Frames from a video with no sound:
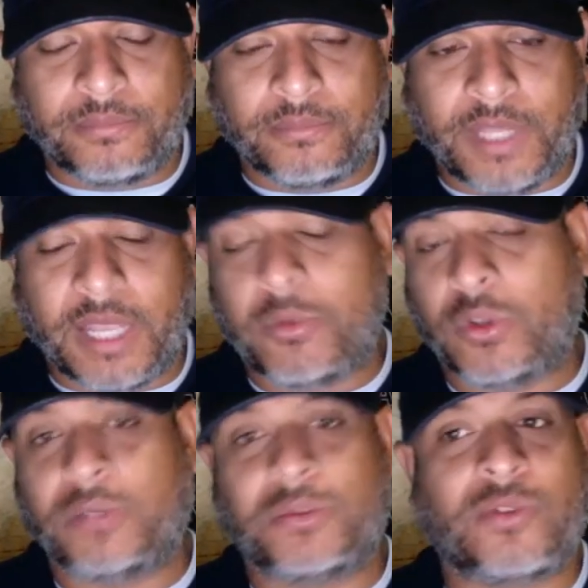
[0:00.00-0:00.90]
get more
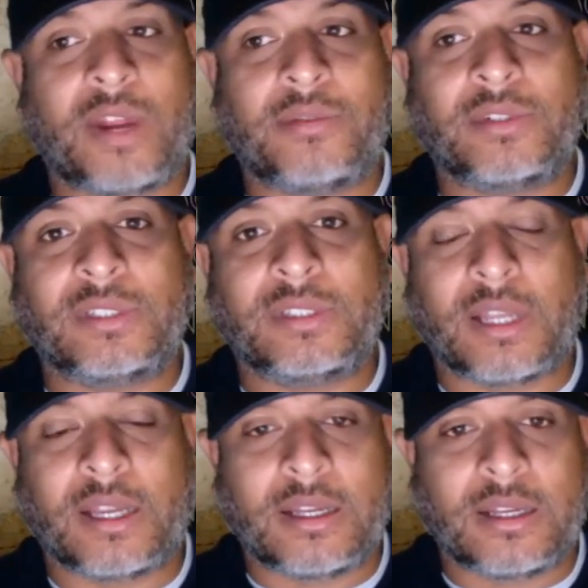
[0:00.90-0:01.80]
subscribers.
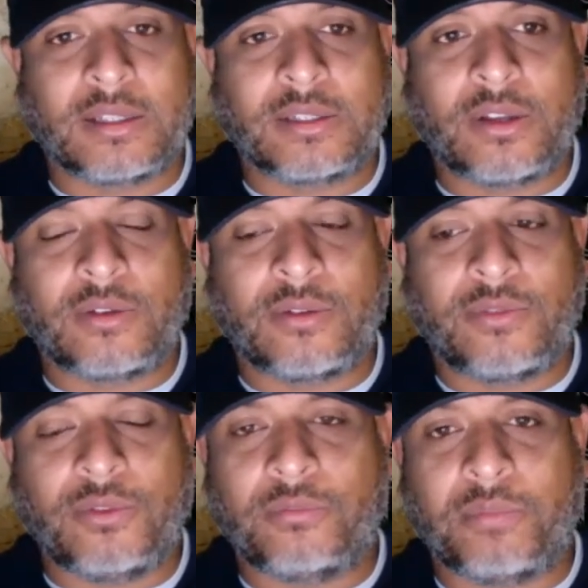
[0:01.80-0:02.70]
So
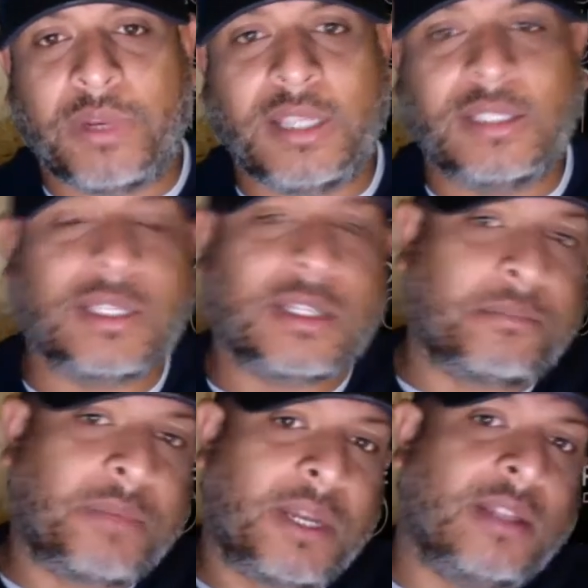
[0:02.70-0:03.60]
if you please hit the
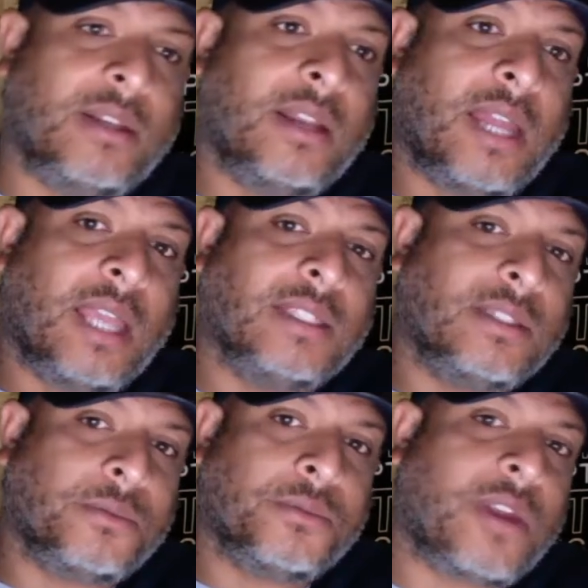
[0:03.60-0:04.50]
button, like and
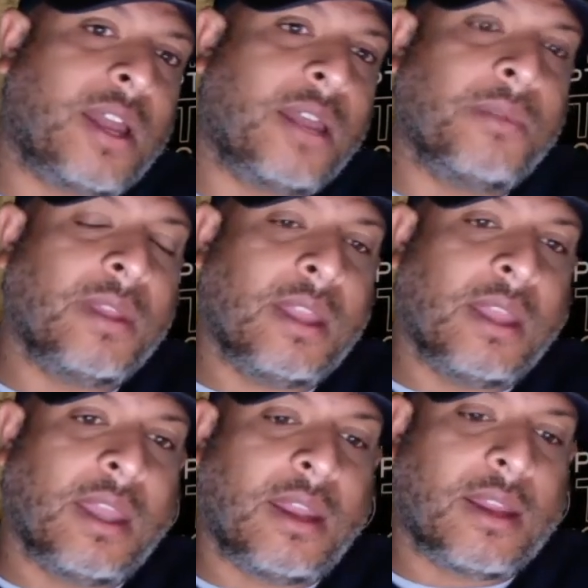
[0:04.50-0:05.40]
subscribe,
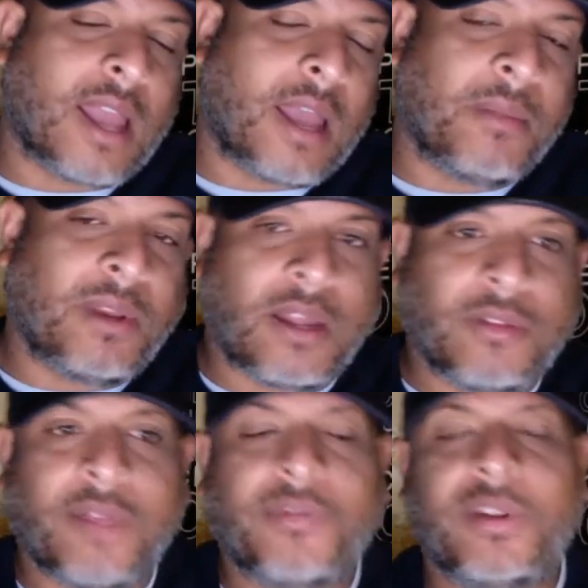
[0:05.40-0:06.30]
and comment. I'll
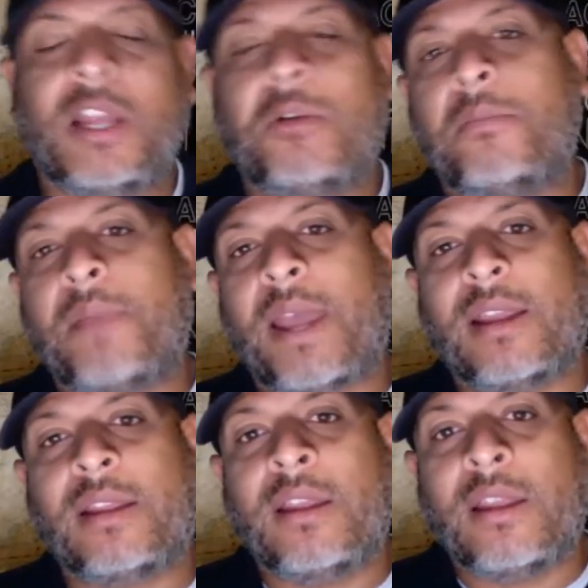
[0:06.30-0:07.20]
definitely comment
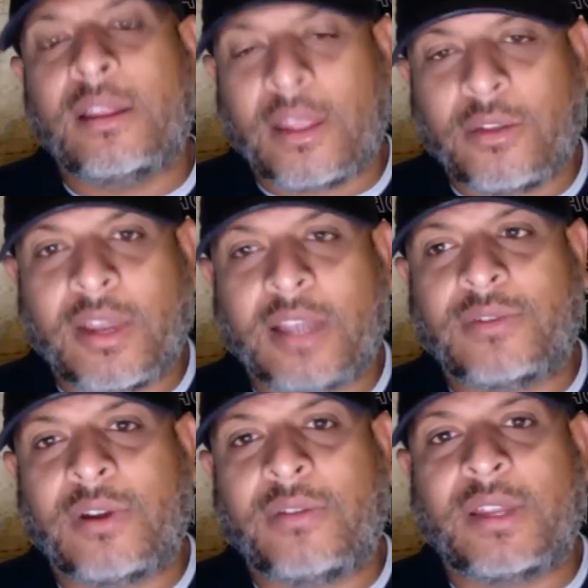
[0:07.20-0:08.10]
back. Thank you guys
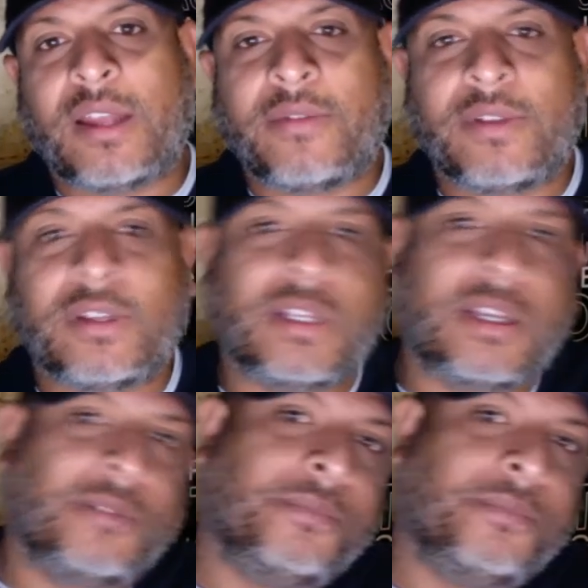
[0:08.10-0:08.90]
for everything. Have a good day.